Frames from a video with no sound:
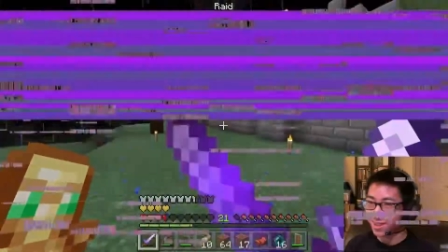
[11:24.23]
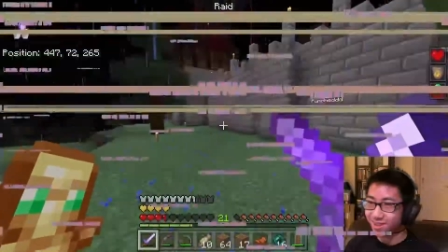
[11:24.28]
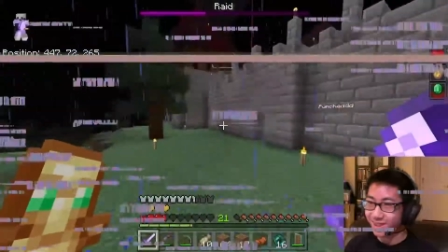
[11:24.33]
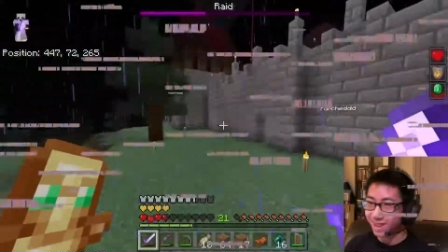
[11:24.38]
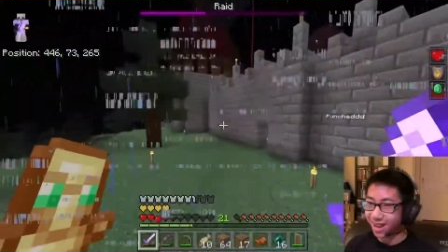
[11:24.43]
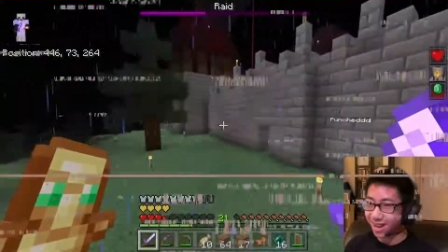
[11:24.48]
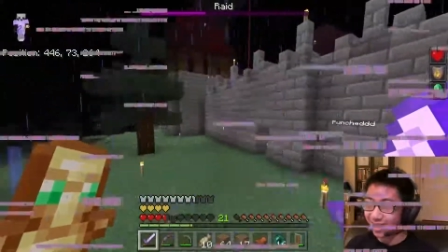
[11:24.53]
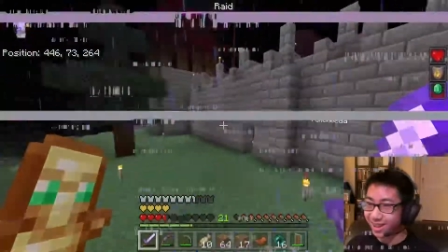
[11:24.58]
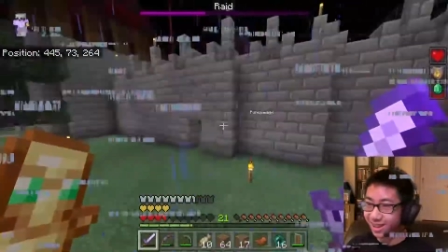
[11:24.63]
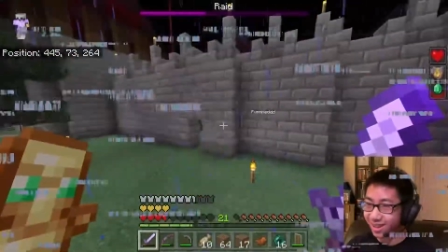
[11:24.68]

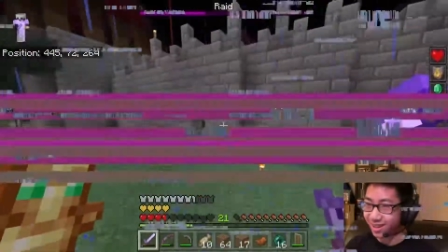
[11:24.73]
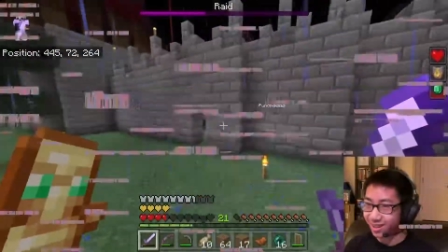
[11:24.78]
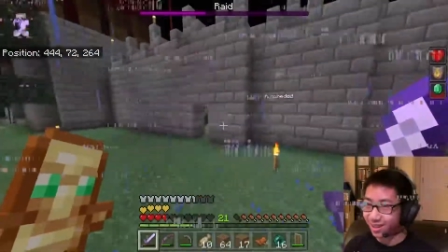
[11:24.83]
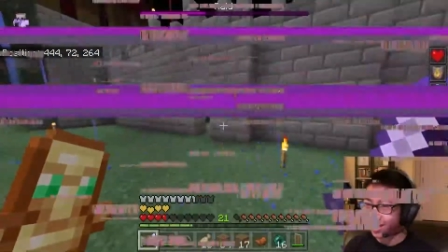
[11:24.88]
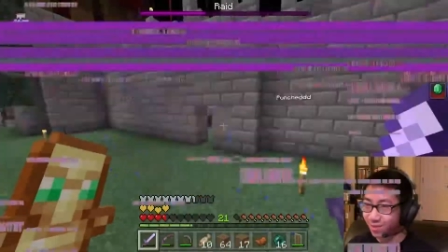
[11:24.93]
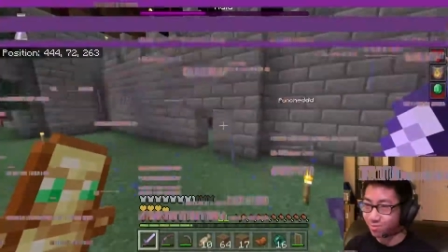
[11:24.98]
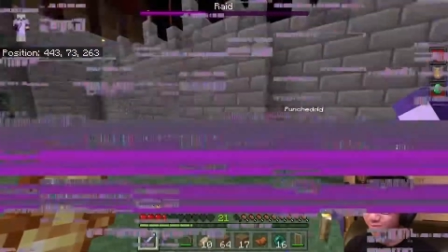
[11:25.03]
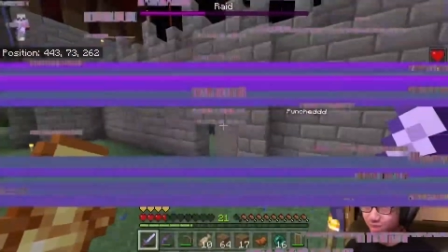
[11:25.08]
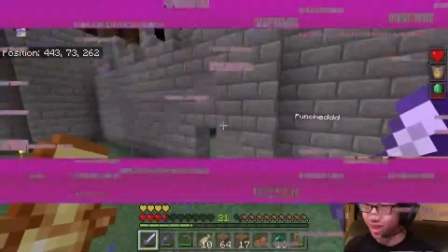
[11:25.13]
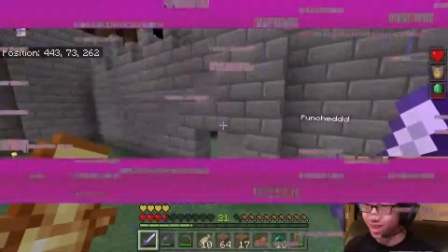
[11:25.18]
I got hit
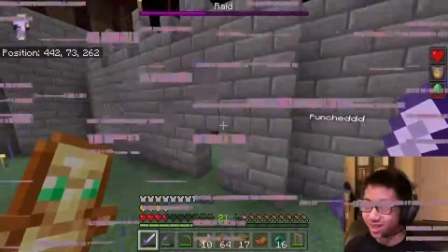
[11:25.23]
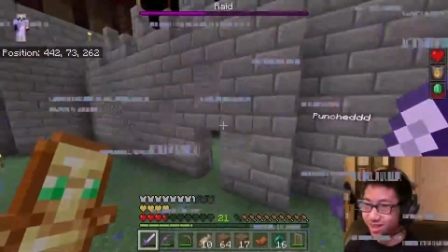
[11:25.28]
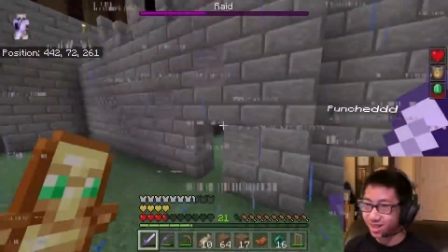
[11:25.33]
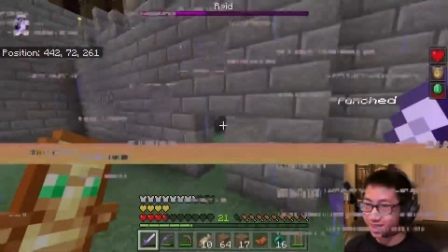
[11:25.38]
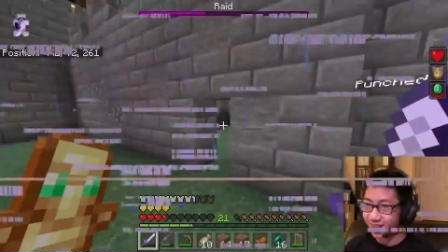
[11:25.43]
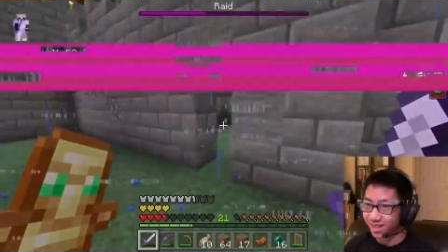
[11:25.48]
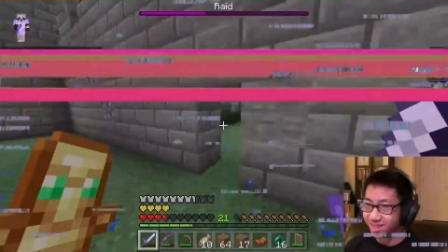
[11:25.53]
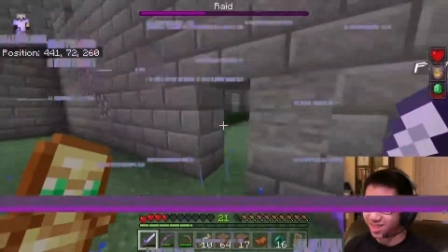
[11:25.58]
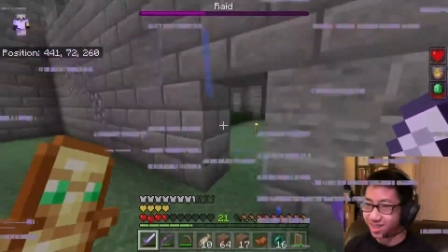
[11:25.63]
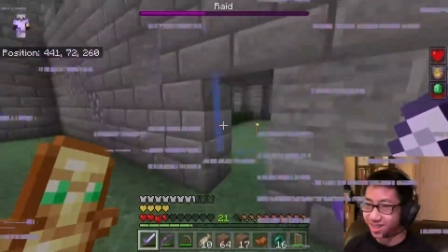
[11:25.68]
by
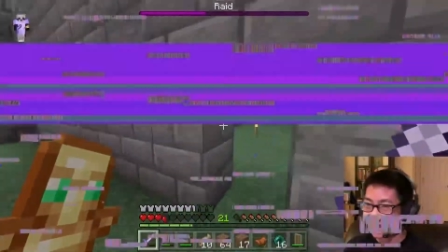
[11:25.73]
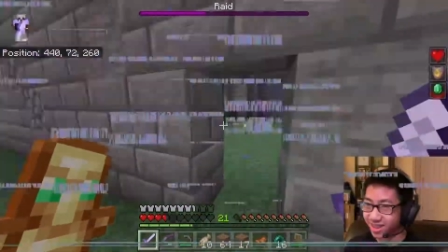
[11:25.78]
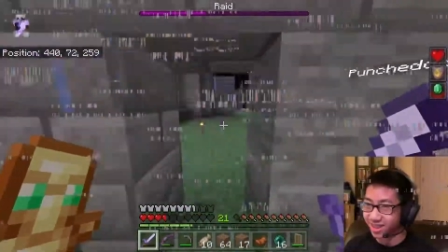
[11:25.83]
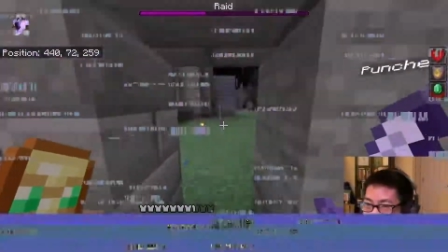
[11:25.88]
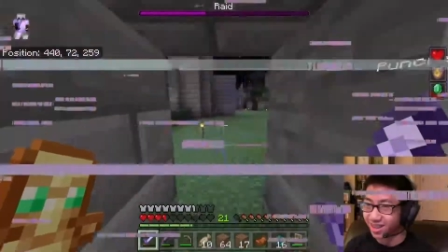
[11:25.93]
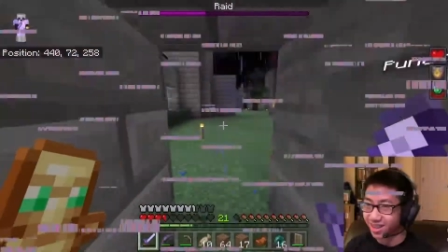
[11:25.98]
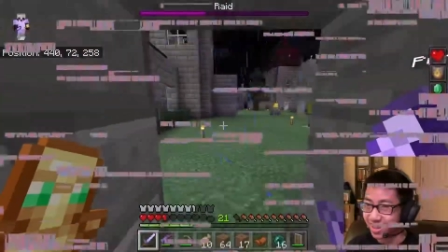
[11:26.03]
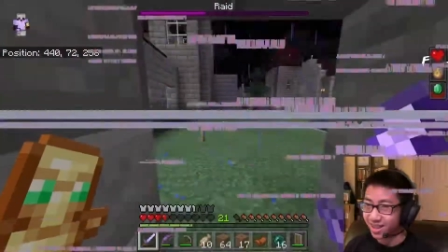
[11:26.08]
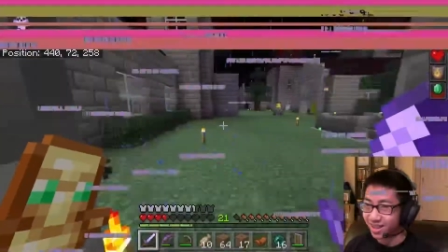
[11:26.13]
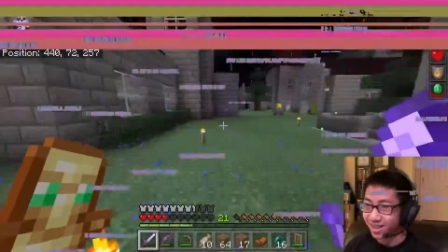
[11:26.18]
nothing
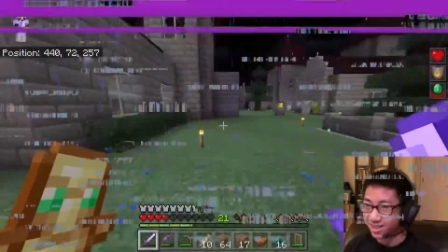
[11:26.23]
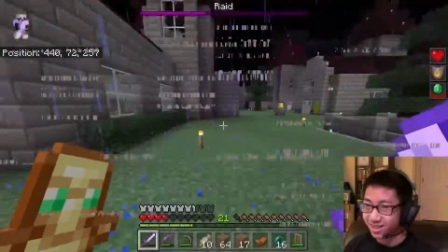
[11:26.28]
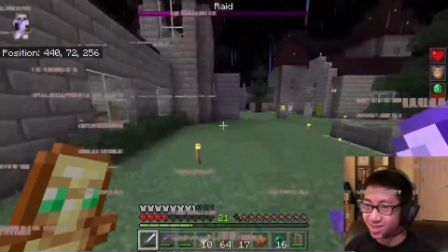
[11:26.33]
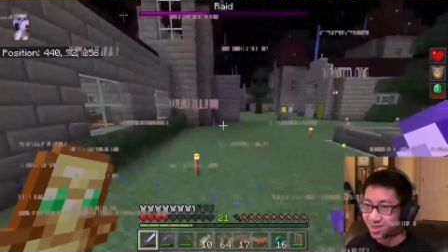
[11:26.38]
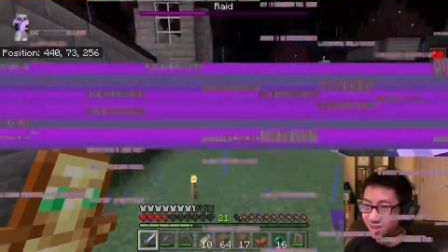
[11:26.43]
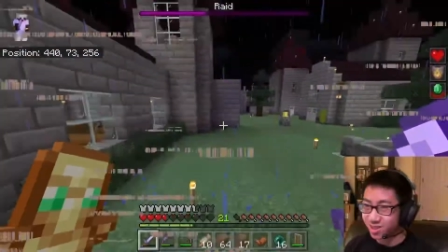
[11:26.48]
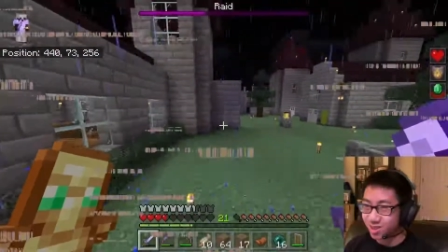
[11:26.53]
and used the